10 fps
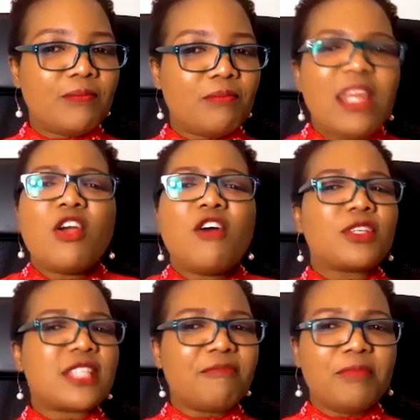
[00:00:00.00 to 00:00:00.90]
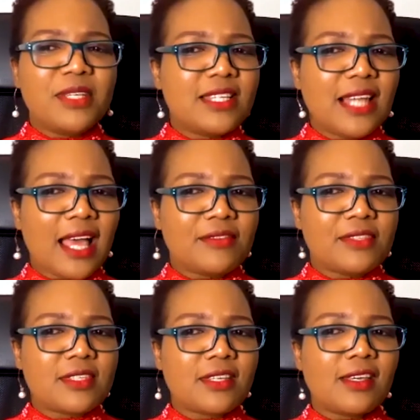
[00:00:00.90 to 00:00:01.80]
Many of us have busy
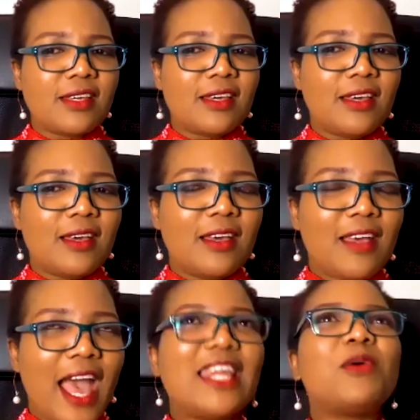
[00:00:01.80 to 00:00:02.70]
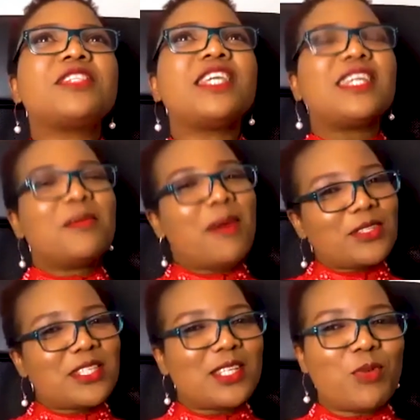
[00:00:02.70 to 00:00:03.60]
lives. And I was thinking about
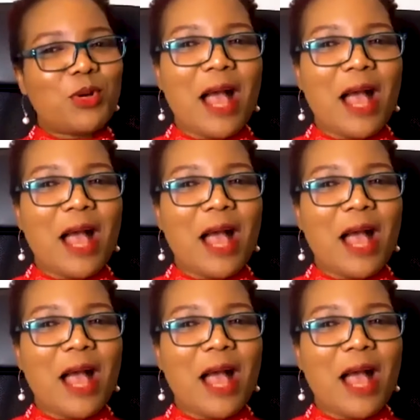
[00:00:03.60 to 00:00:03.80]
it this morning.